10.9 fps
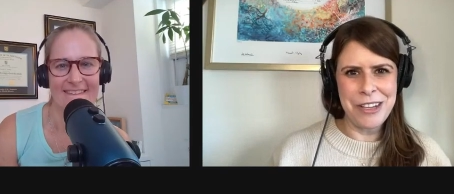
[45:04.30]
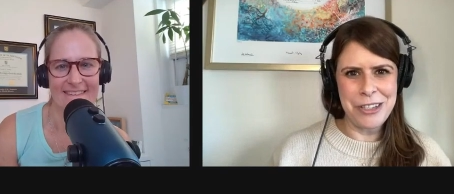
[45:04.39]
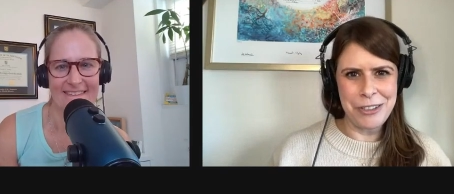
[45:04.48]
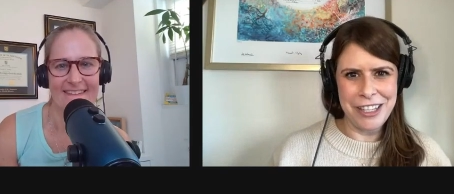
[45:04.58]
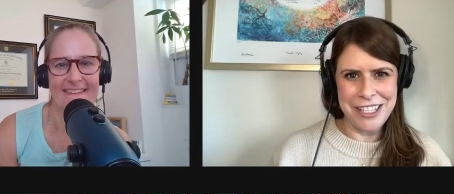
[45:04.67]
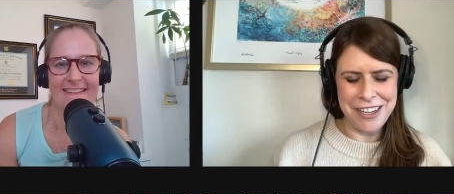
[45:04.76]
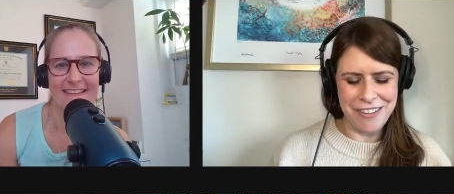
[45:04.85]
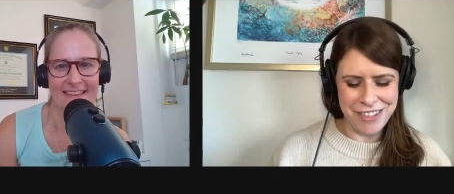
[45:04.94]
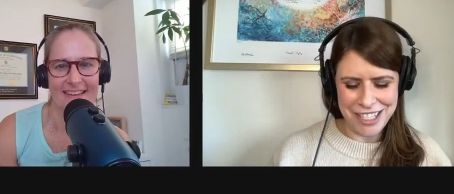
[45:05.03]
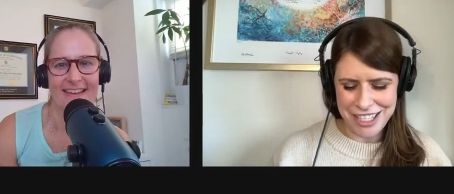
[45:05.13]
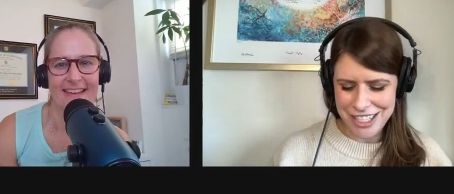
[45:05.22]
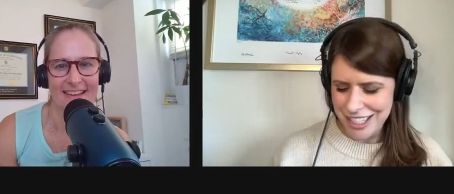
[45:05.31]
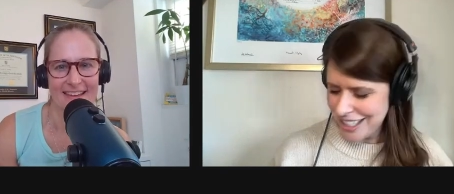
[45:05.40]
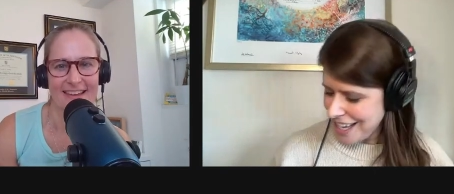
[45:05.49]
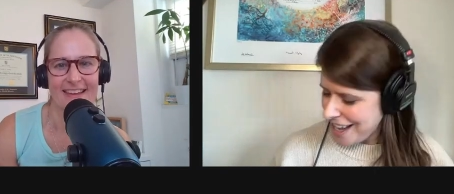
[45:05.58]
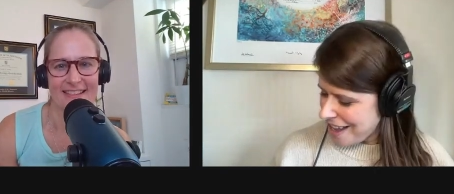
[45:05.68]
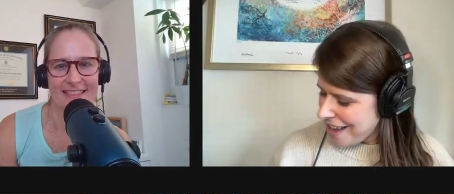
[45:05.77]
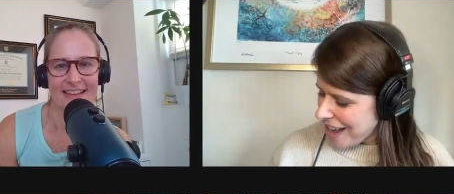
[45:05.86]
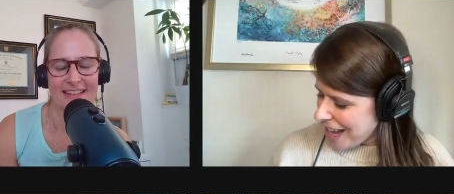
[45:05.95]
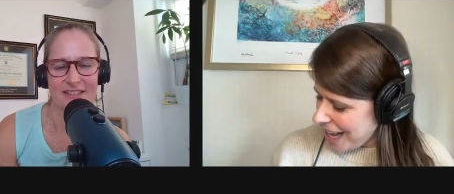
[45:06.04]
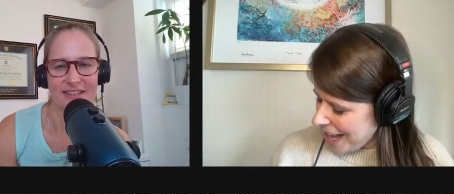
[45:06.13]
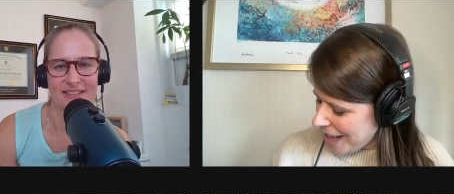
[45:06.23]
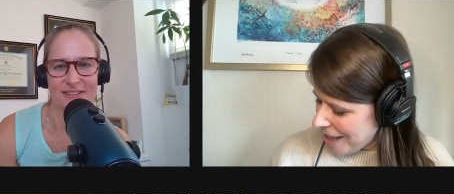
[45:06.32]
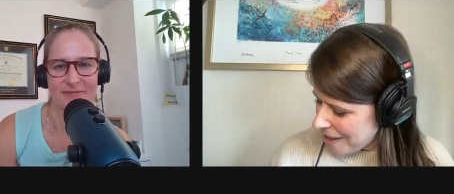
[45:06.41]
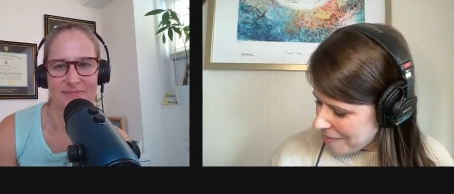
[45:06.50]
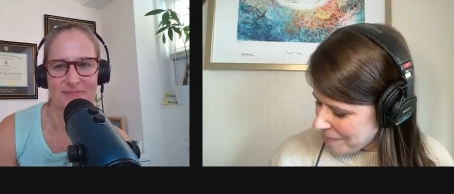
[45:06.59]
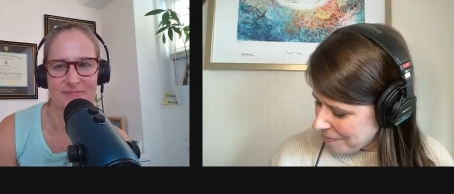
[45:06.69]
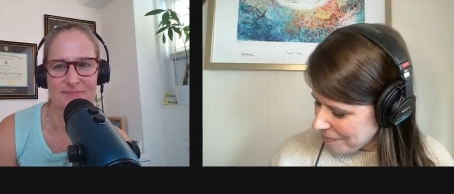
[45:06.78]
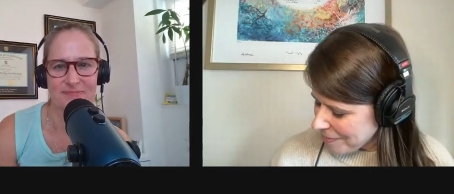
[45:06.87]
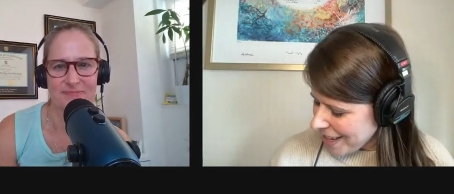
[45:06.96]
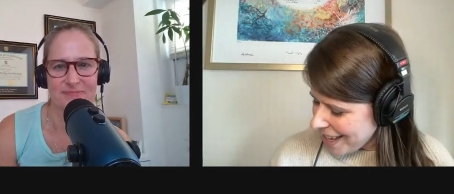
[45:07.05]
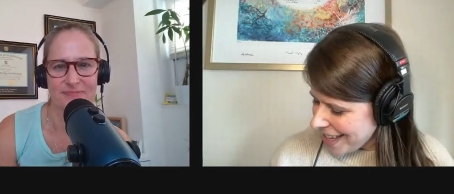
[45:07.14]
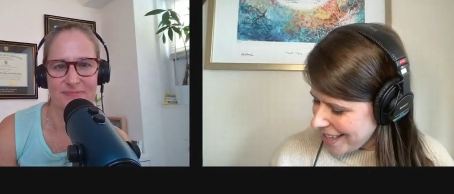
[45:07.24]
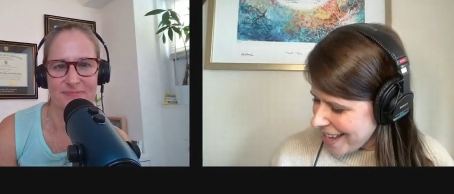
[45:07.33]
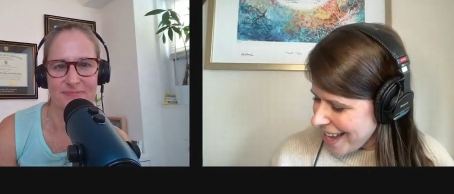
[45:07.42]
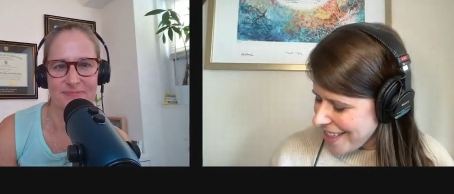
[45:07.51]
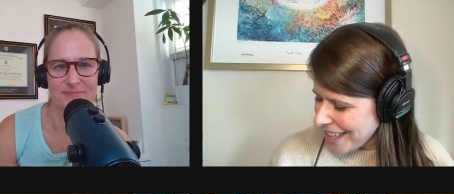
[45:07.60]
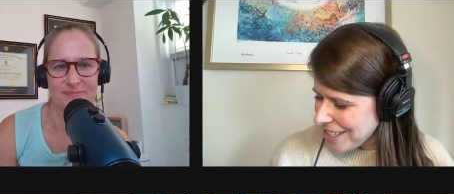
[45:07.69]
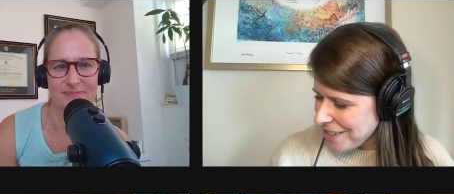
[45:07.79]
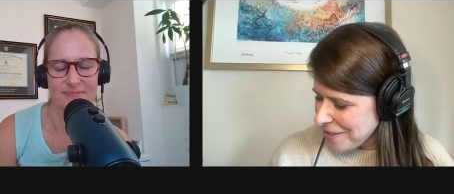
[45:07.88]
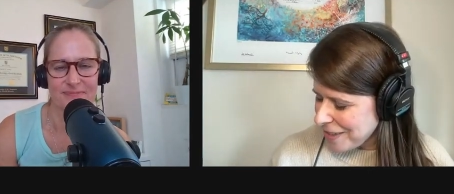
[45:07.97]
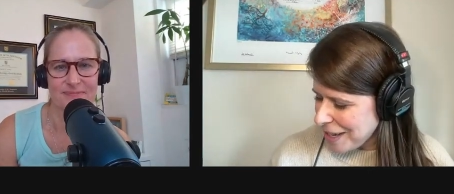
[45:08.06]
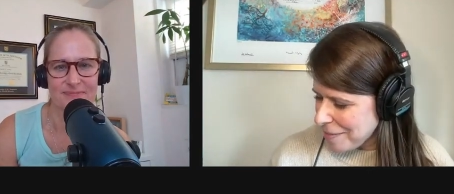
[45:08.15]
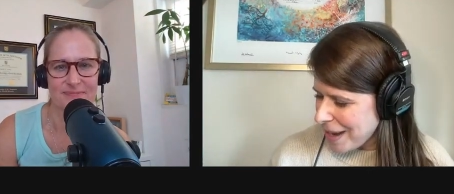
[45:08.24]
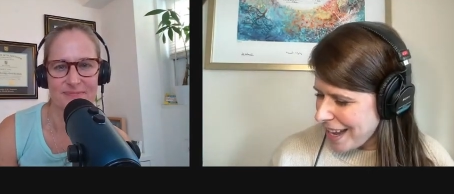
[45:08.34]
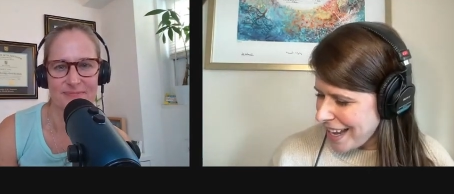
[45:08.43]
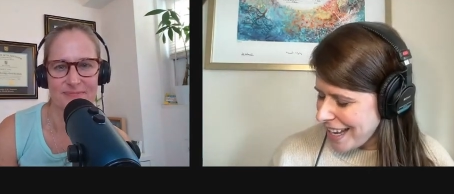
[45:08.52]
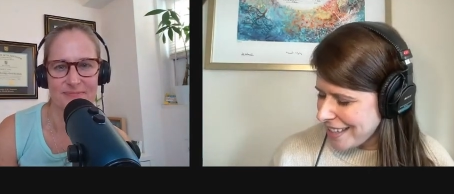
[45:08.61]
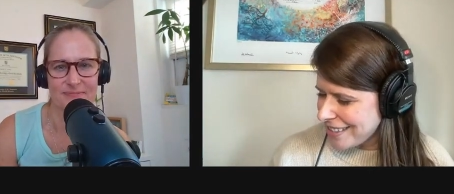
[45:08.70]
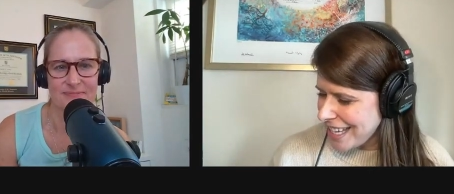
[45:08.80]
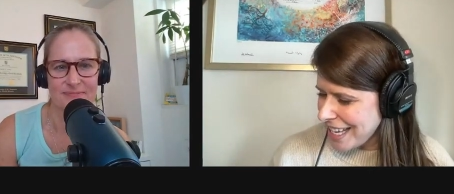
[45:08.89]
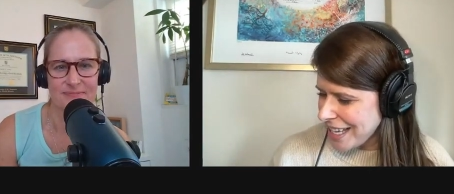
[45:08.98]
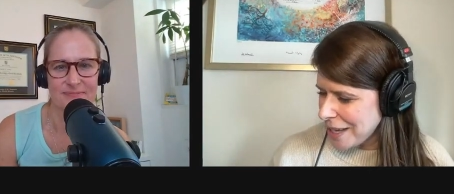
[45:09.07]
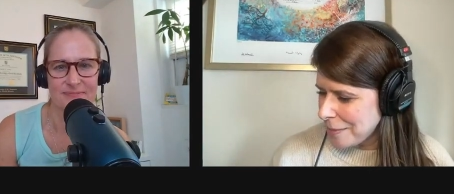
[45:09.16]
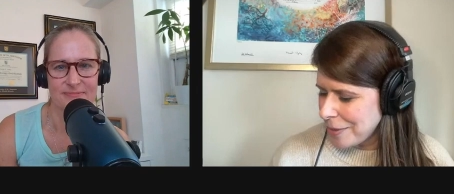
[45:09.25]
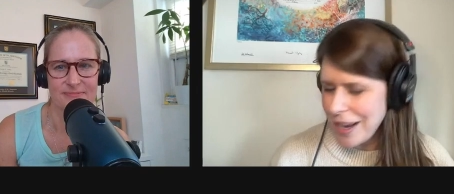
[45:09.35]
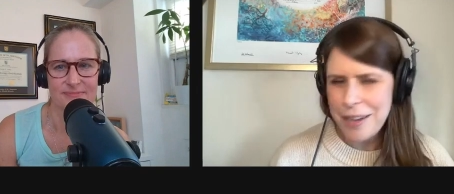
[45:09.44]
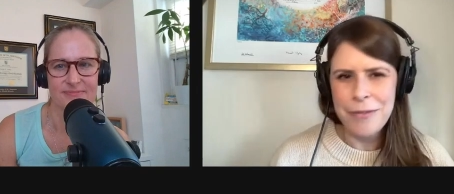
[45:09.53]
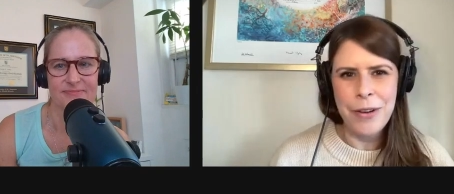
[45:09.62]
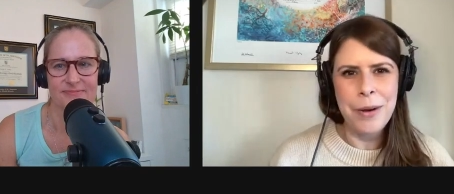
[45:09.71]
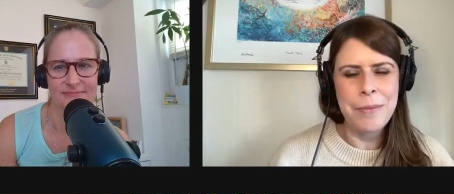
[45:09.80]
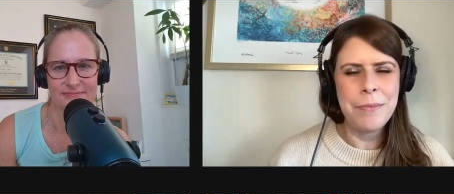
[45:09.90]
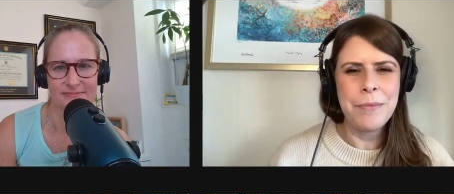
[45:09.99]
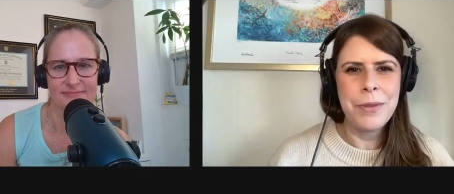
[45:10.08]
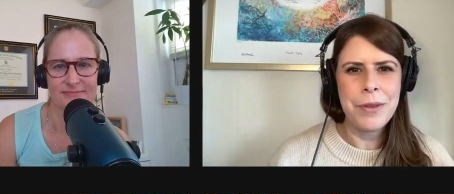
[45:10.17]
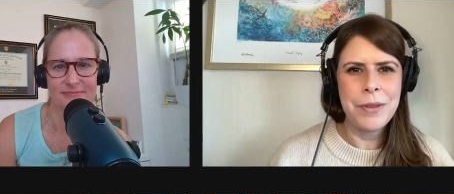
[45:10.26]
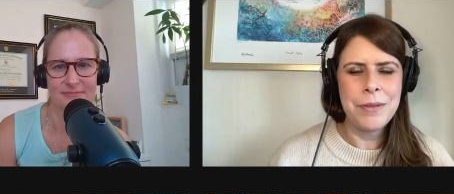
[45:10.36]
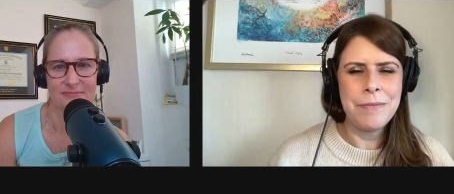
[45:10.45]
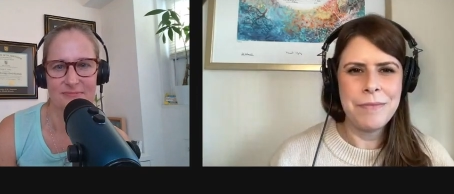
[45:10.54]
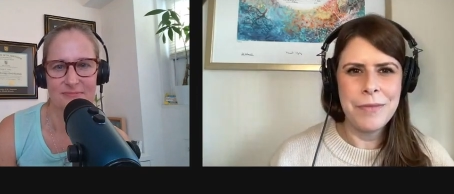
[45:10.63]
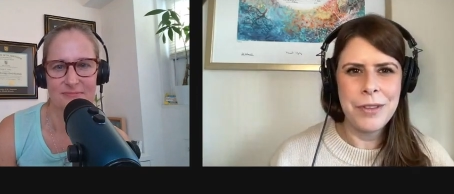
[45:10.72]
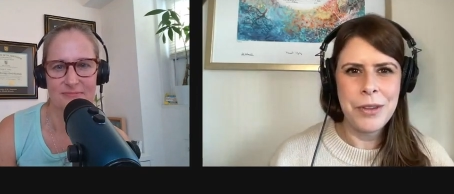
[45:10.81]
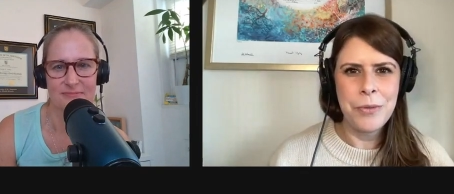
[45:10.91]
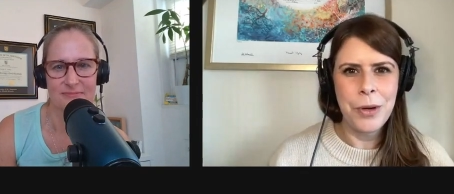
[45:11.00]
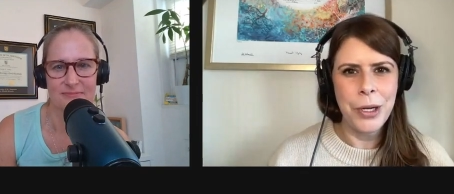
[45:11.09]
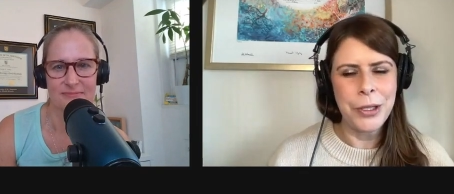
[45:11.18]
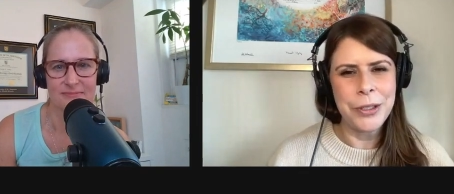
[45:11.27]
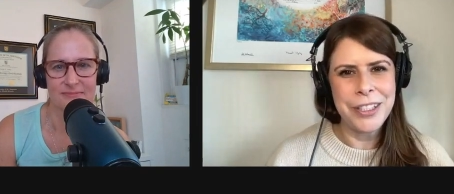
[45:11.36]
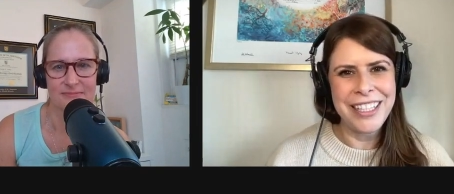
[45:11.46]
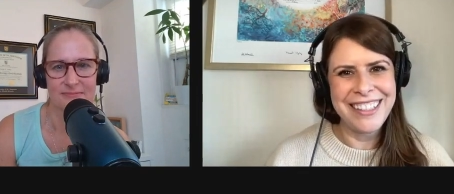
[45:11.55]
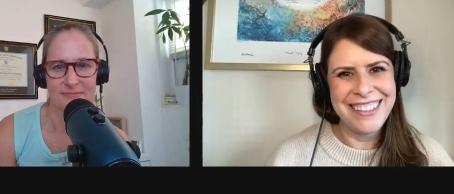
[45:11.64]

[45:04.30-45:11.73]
Speaker 1: enjoying these conversations. That's awesome. Um, yeah, that's sort of like my taking a break from the world and